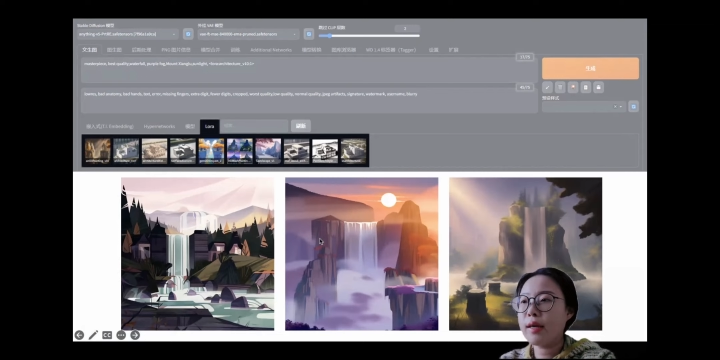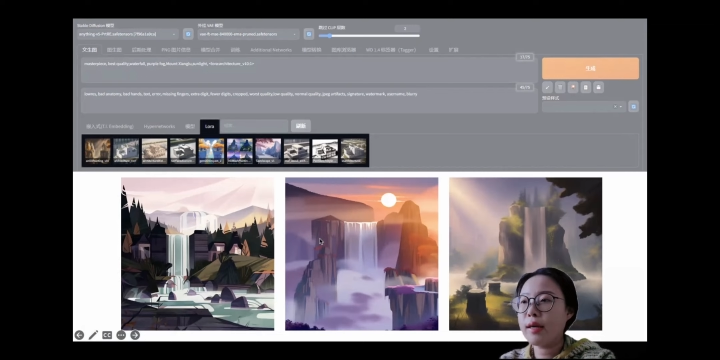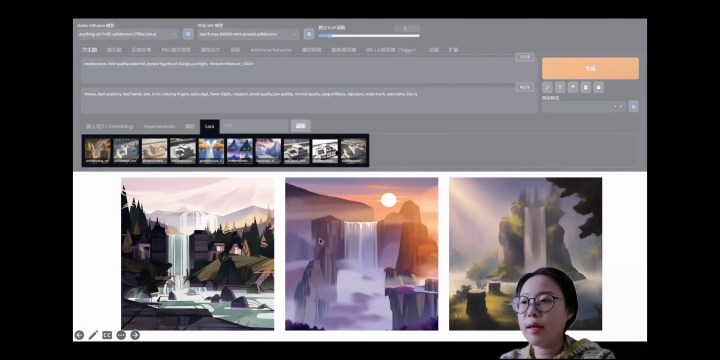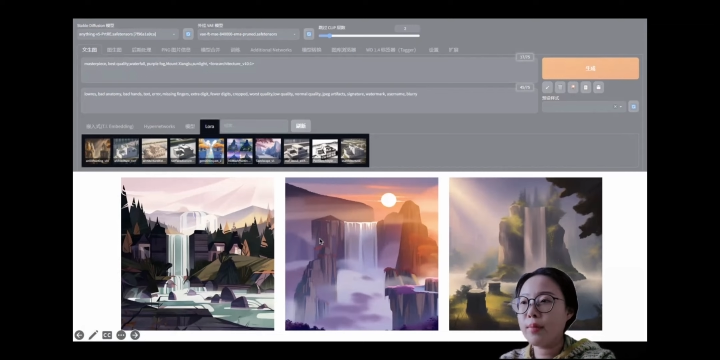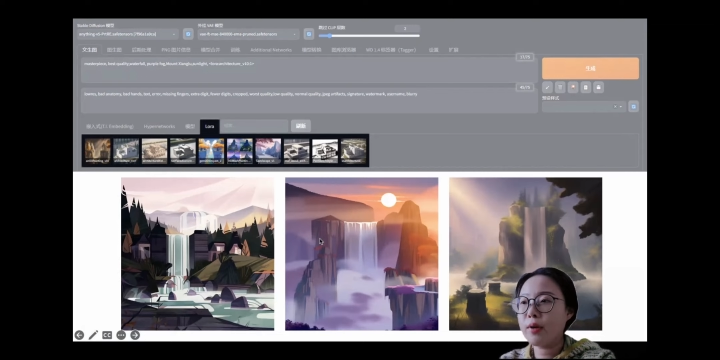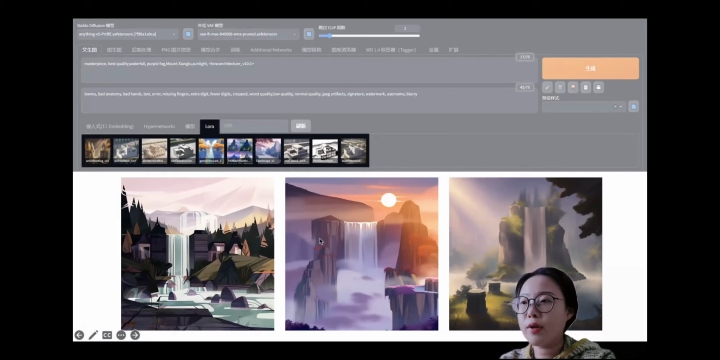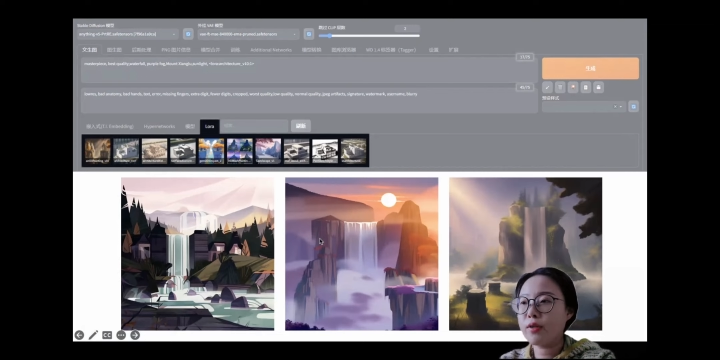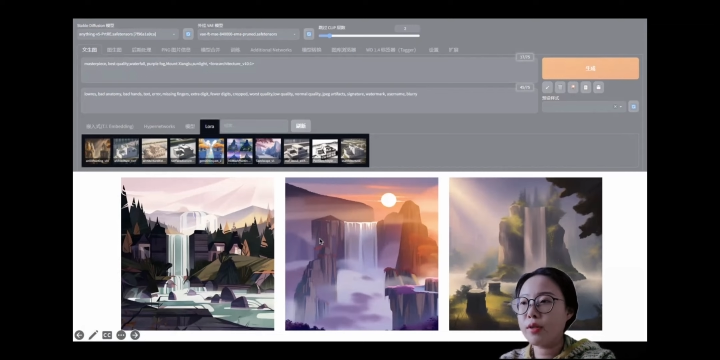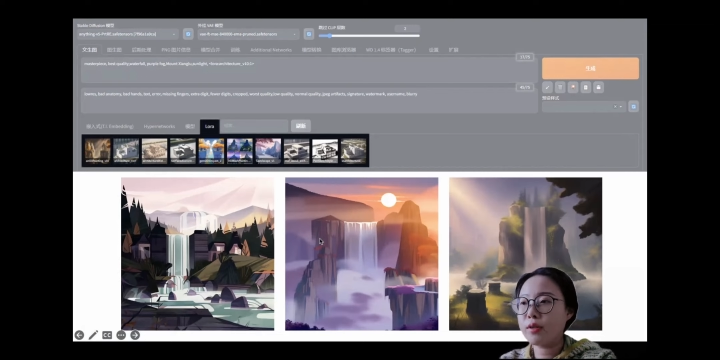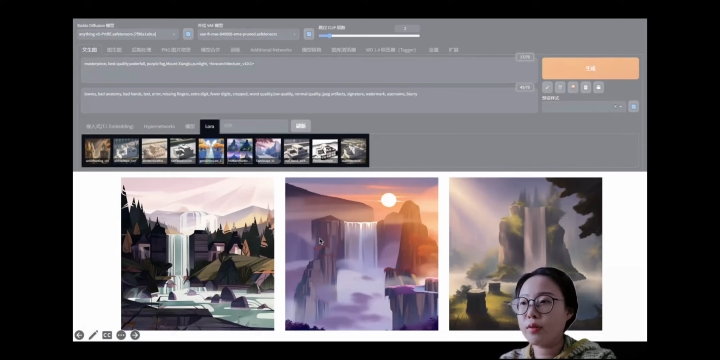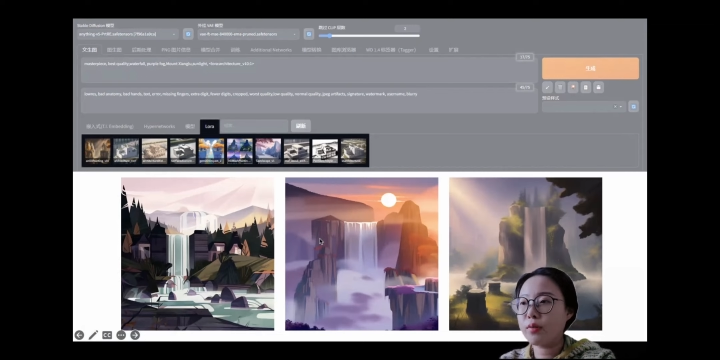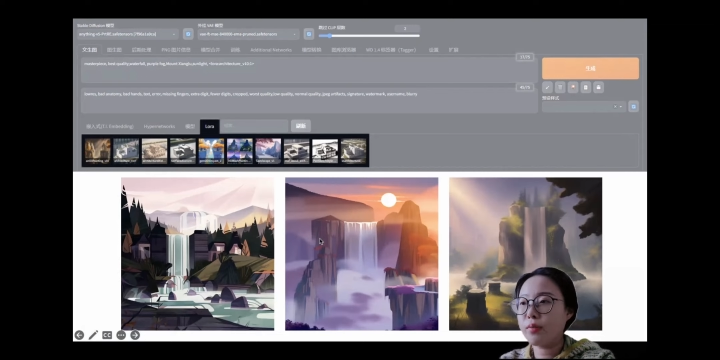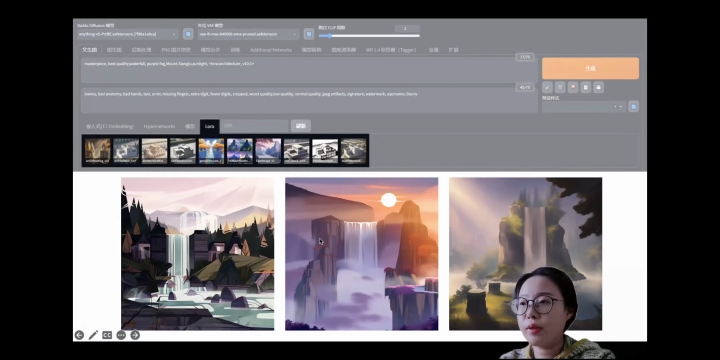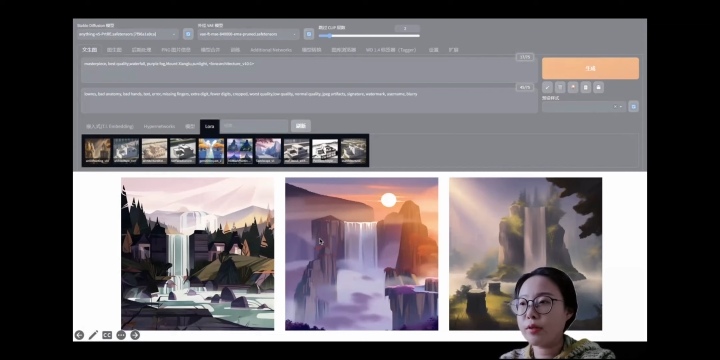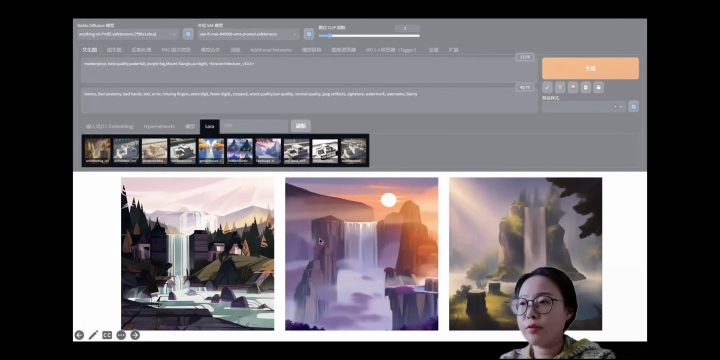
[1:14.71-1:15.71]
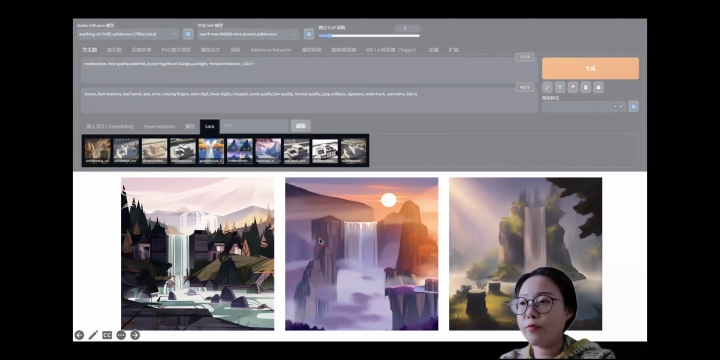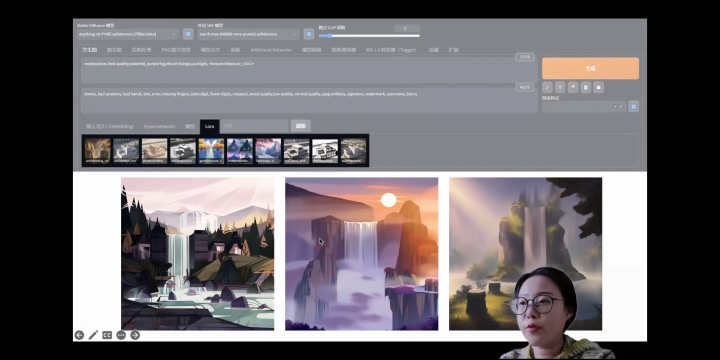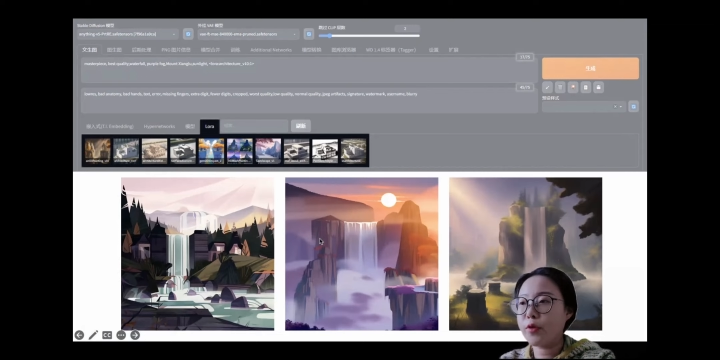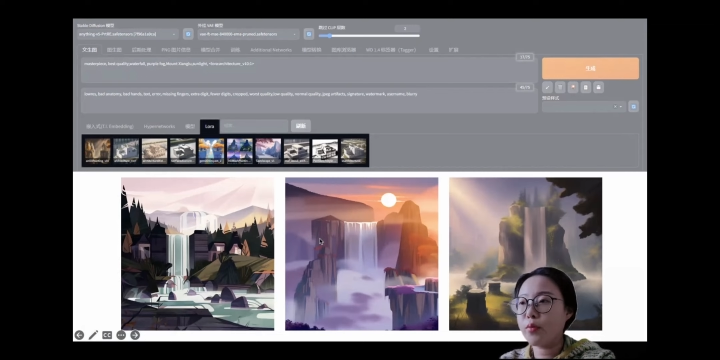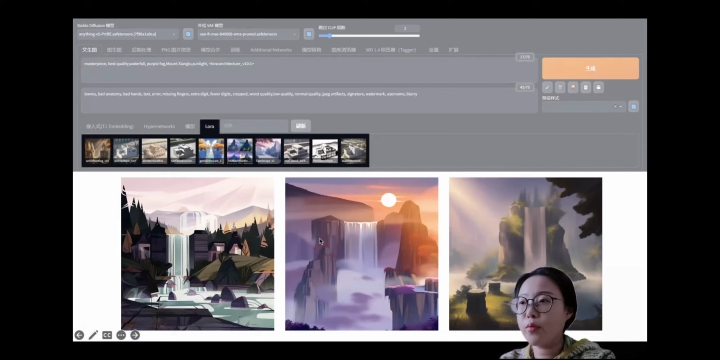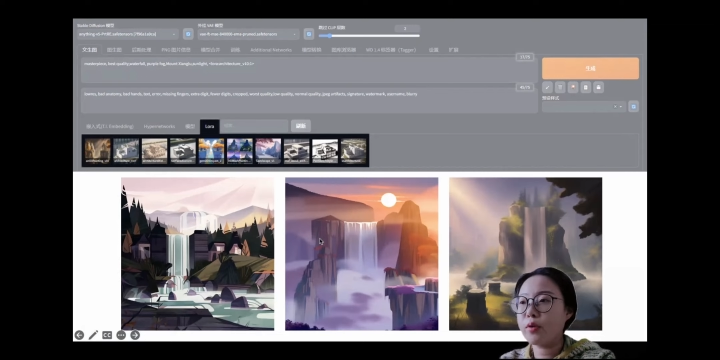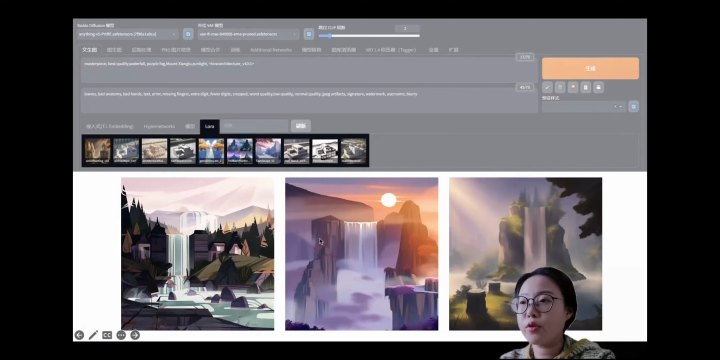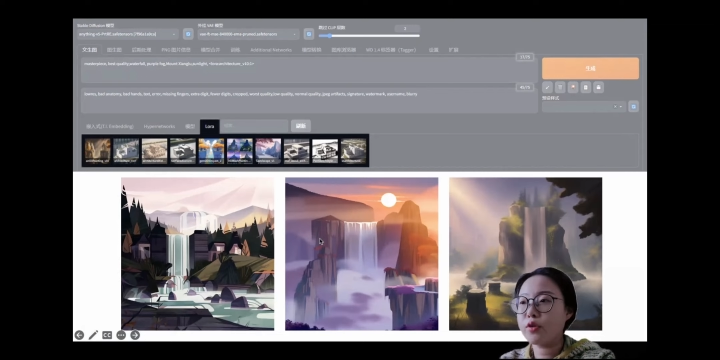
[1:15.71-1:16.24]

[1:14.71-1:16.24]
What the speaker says: images with fewer